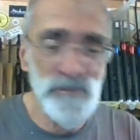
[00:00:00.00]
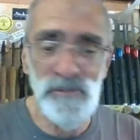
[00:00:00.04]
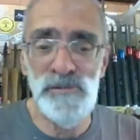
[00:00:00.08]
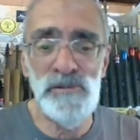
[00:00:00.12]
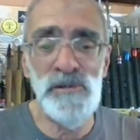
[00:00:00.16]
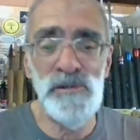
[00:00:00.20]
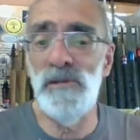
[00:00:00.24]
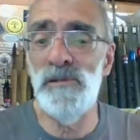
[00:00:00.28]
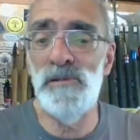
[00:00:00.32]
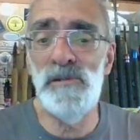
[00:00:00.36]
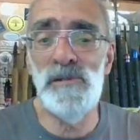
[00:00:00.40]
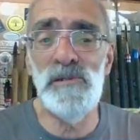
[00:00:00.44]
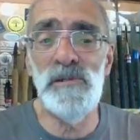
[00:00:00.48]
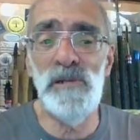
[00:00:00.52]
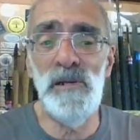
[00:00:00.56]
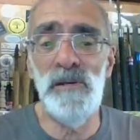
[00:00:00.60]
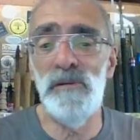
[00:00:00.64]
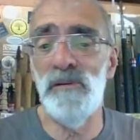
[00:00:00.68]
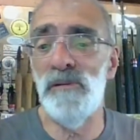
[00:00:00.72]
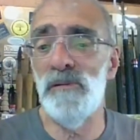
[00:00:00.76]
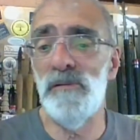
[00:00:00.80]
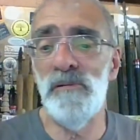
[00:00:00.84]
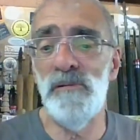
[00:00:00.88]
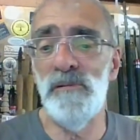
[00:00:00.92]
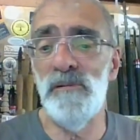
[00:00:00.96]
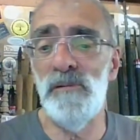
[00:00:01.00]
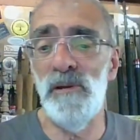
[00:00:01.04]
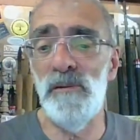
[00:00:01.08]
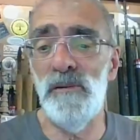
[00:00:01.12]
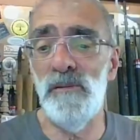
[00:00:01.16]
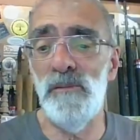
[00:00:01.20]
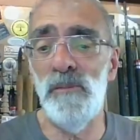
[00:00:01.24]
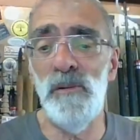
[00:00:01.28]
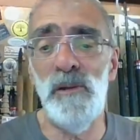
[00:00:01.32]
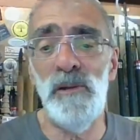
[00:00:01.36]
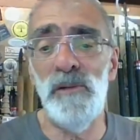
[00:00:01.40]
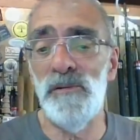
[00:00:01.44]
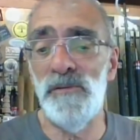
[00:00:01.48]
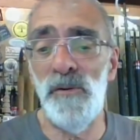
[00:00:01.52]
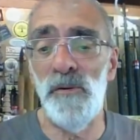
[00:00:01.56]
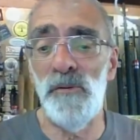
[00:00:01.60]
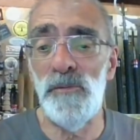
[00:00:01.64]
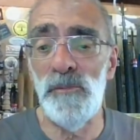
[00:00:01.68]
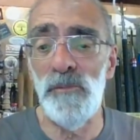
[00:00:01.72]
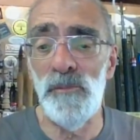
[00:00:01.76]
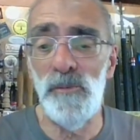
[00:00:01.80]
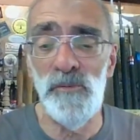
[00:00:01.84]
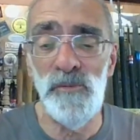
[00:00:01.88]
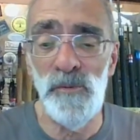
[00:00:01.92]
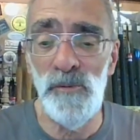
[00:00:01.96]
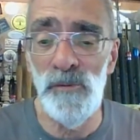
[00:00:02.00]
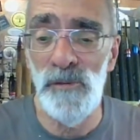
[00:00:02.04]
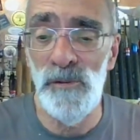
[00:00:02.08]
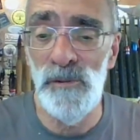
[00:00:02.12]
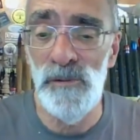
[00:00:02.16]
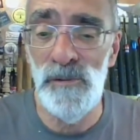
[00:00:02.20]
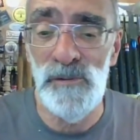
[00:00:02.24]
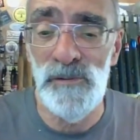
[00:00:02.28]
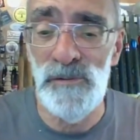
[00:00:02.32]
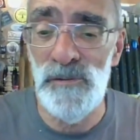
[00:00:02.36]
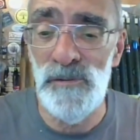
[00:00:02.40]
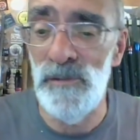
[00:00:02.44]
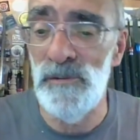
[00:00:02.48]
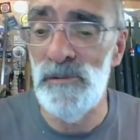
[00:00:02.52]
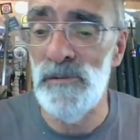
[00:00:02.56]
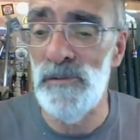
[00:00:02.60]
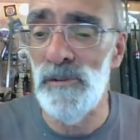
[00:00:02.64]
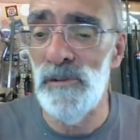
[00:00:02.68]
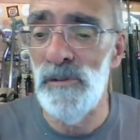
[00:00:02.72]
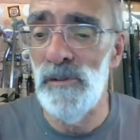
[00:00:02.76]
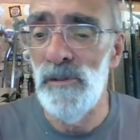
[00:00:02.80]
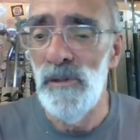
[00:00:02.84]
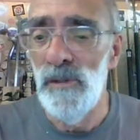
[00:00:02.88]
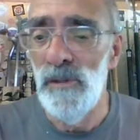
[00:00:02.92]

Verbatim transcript: change this lathe. No, well, I'll die before I need to change it.